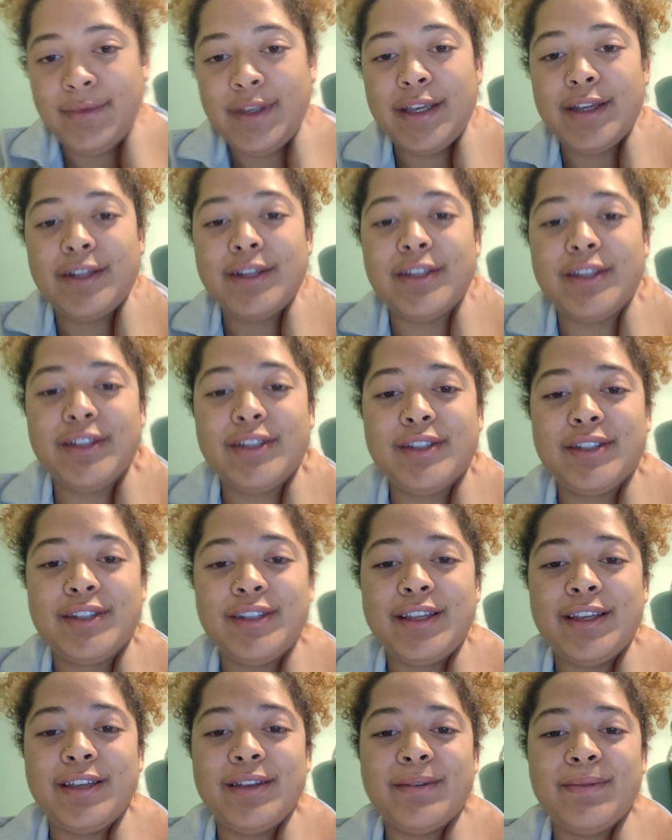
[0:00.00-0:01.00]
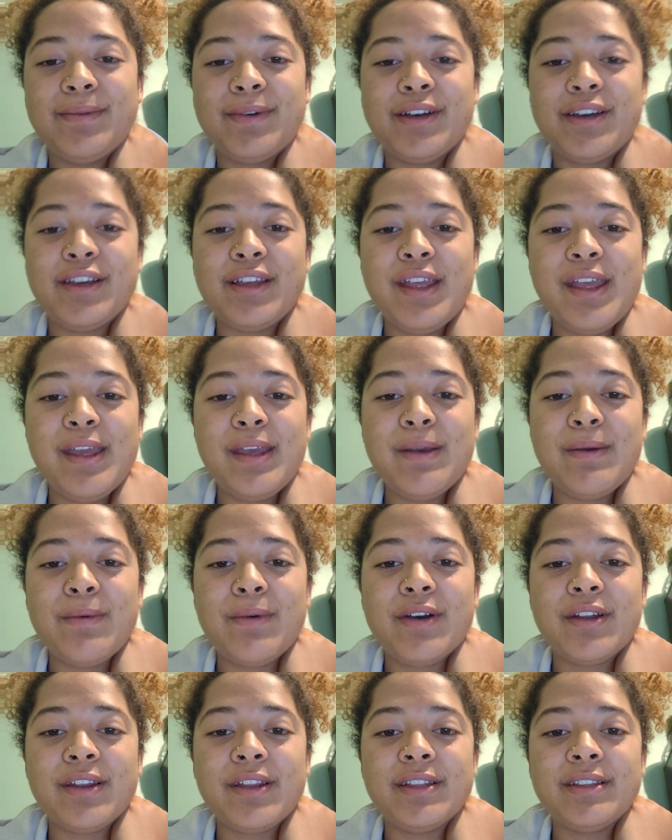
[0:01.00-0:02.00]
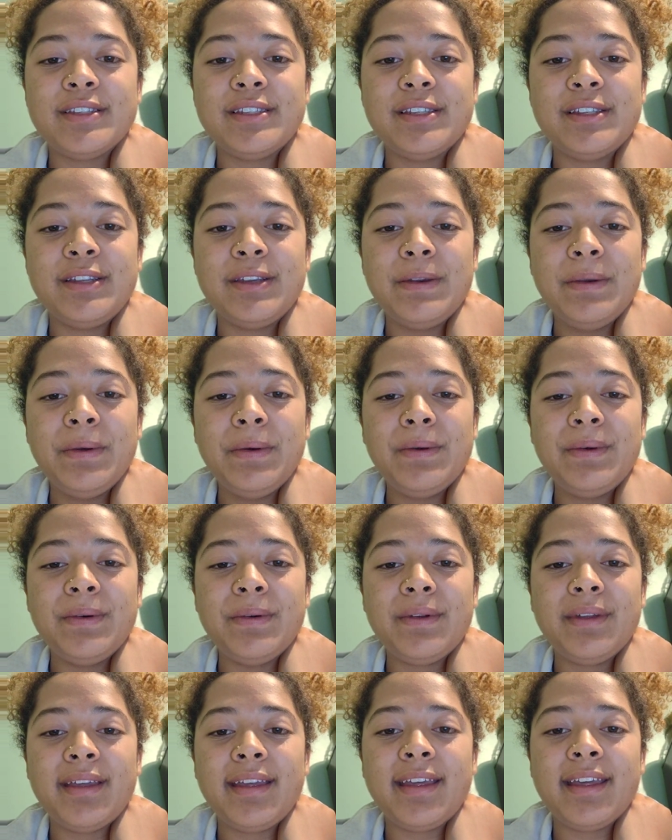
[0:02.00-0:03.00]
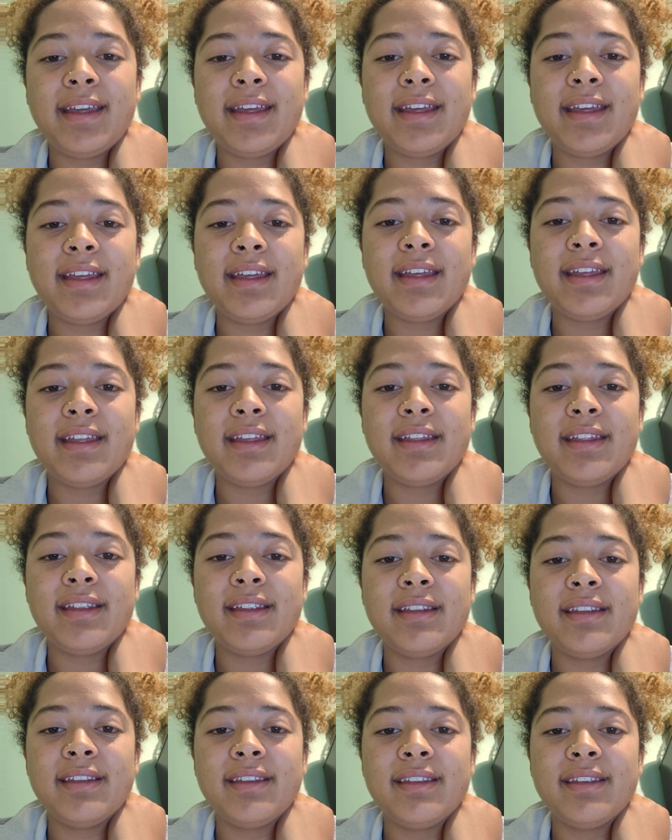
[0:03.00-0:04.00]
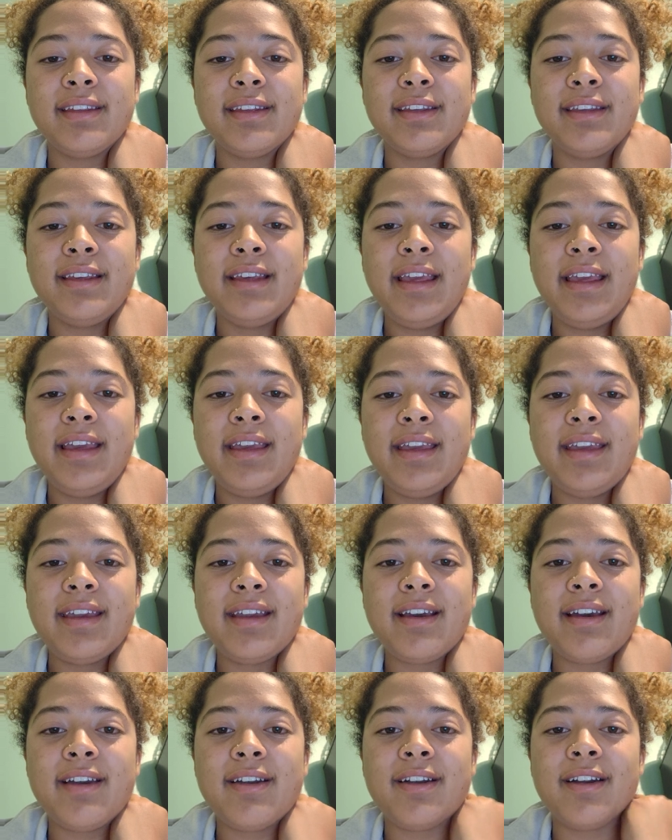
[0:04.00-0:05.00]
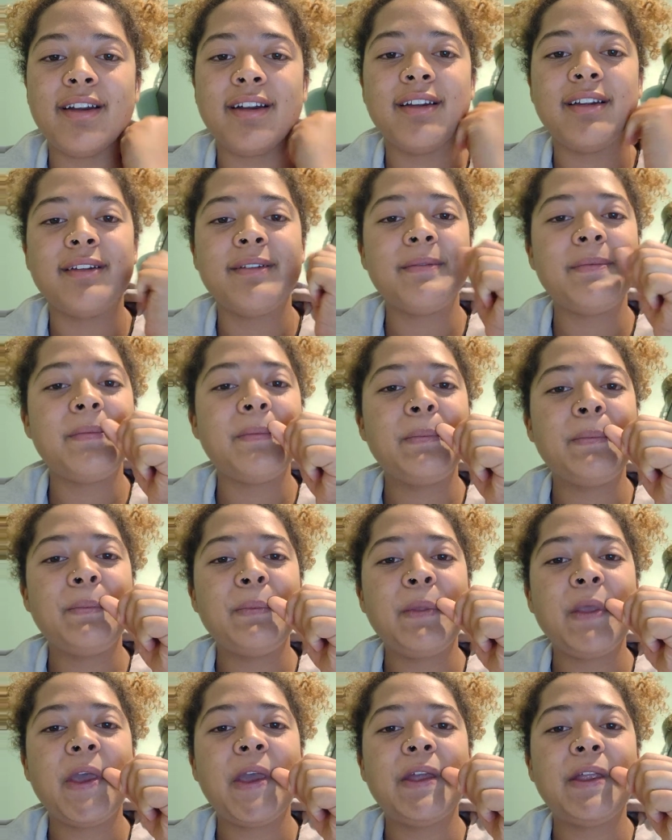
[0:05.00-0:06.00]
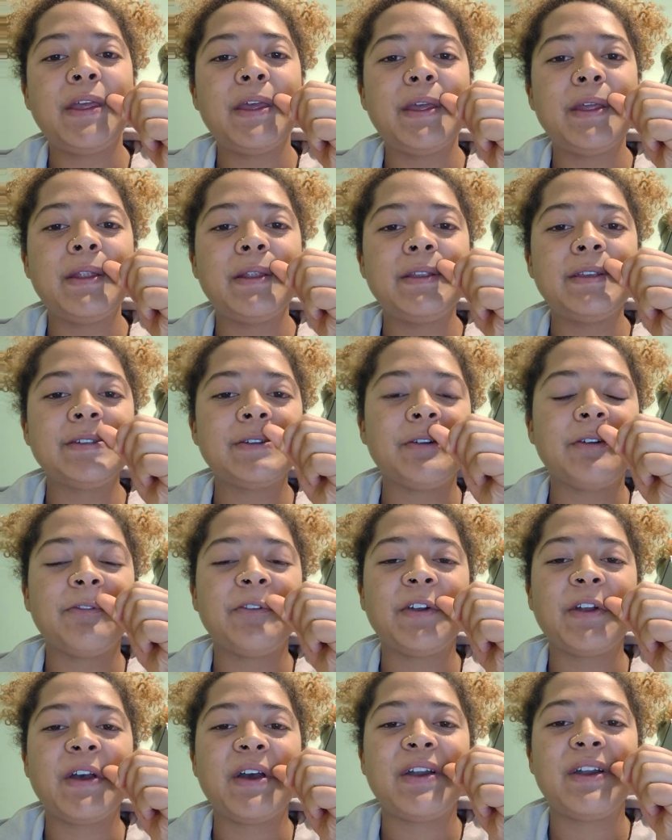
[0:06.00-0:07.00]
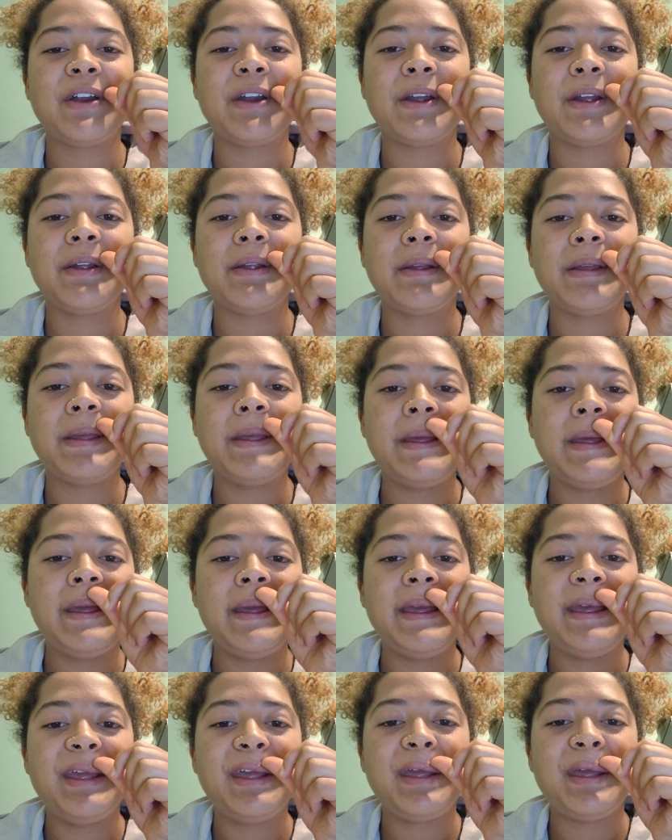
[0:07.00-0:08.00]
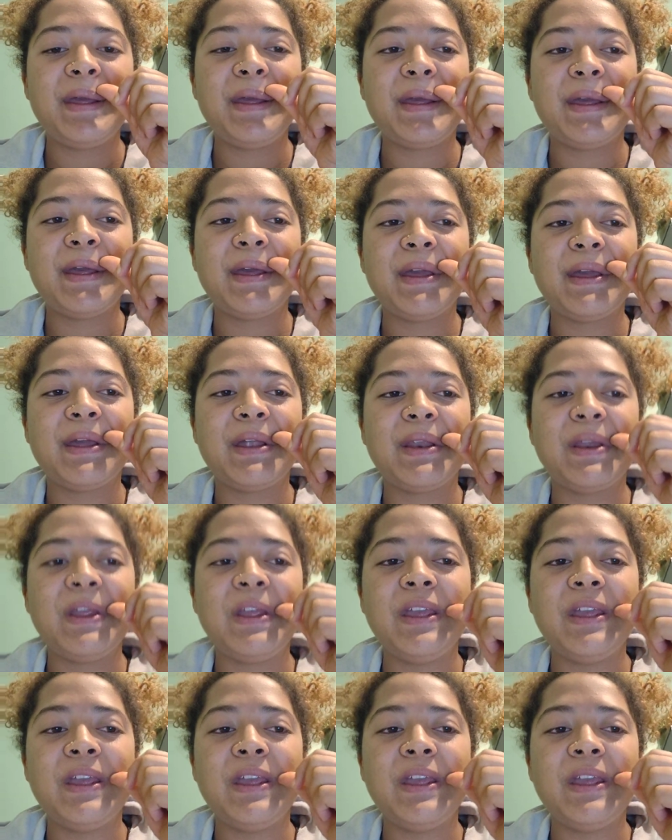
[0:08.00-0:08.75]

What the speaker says: he just did what he wanted to do, and he got hurt, and his girlfriend got hurt, and